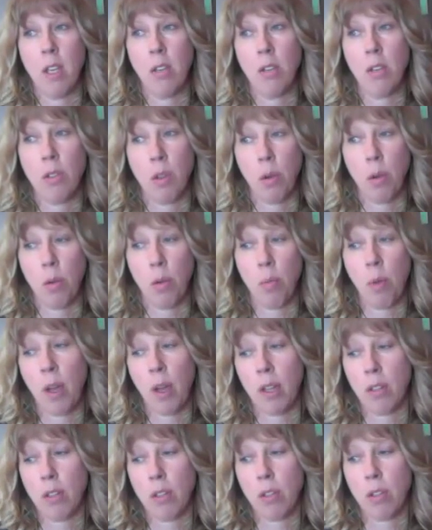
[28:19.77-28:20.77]
so
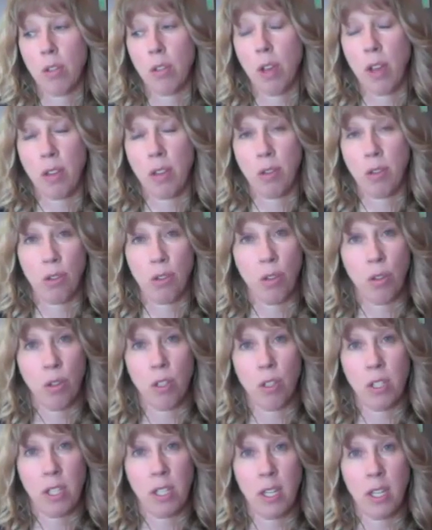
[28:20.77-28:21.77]
much
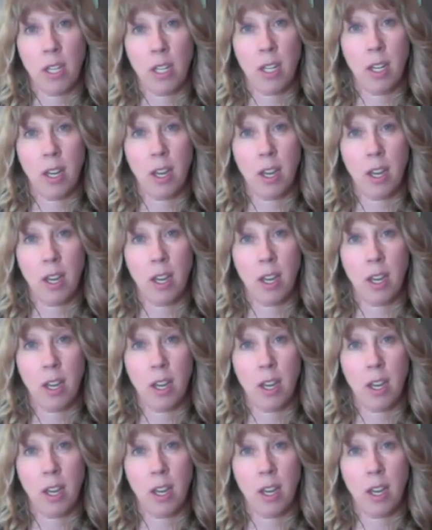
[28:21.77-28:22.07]
uncertainty